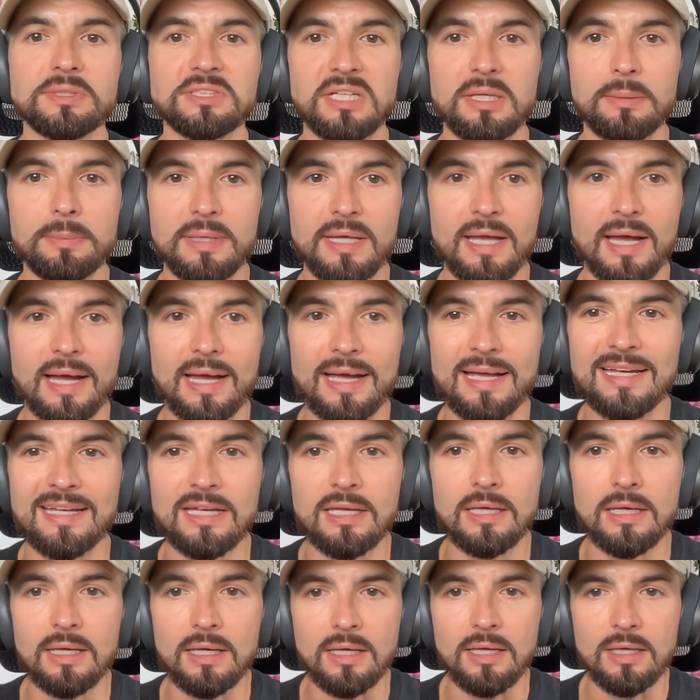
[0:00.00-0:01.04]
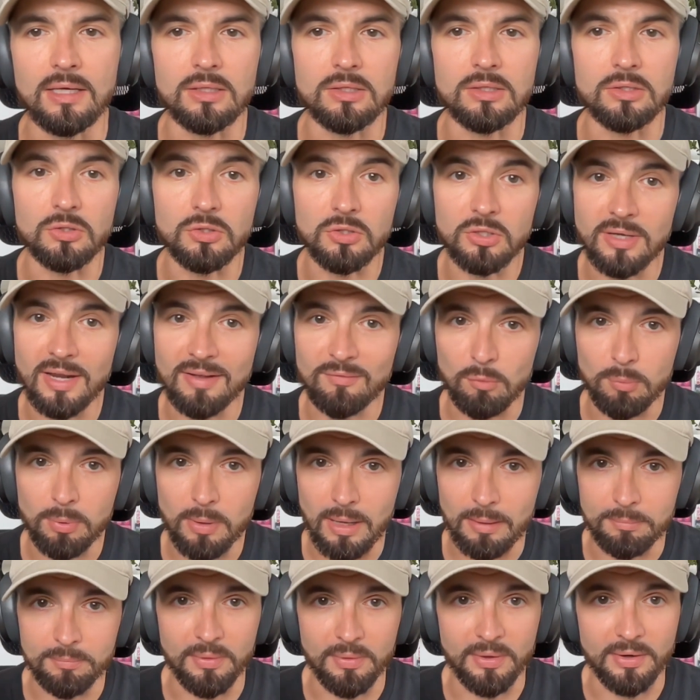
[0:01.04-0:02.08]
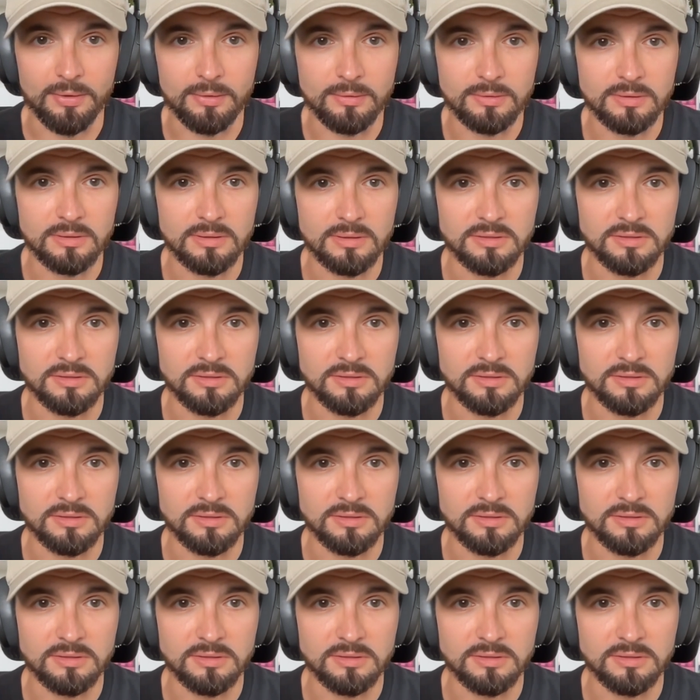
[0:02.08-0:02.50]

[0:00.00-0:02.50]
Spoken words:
API, you could have a problem there.